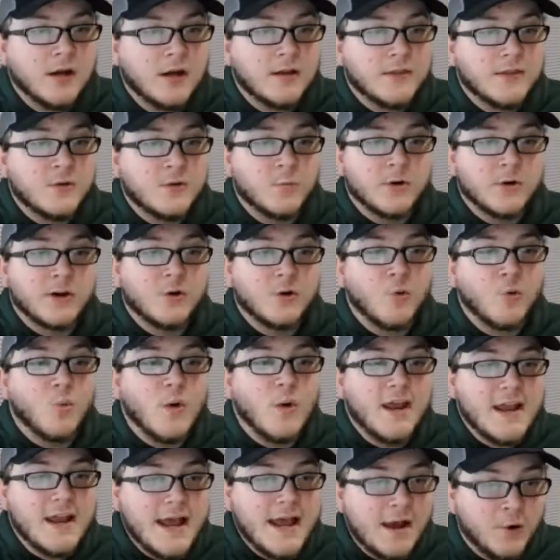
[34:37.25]
Then we're going to
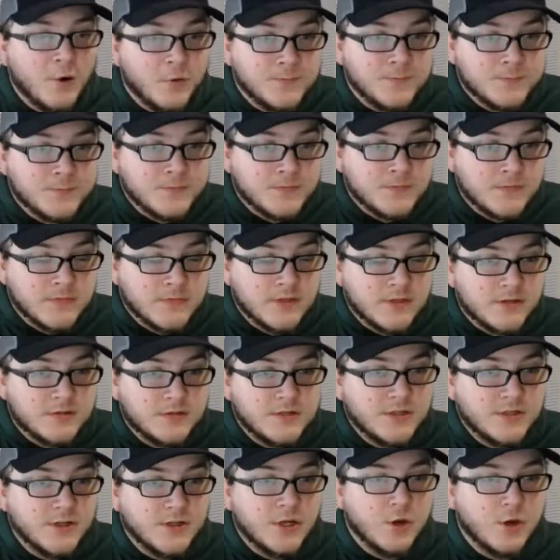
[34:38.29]
win out
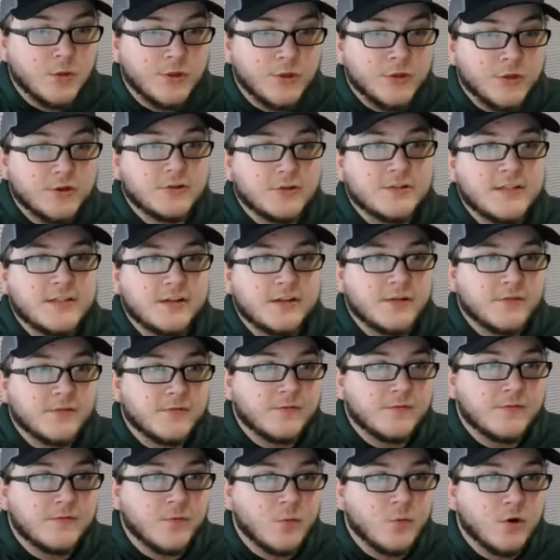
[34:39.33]
to go 13-4
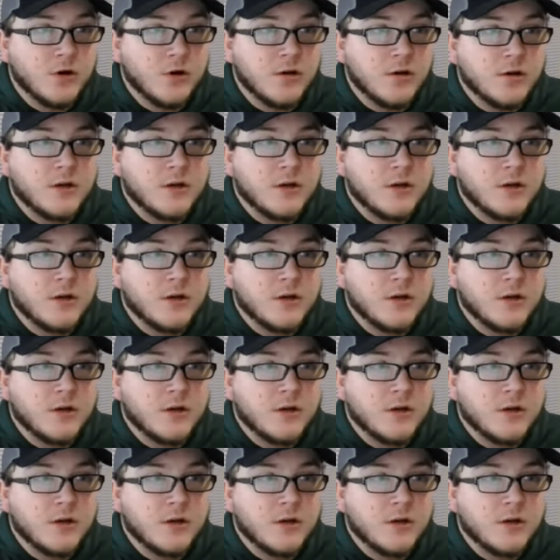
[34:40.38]
for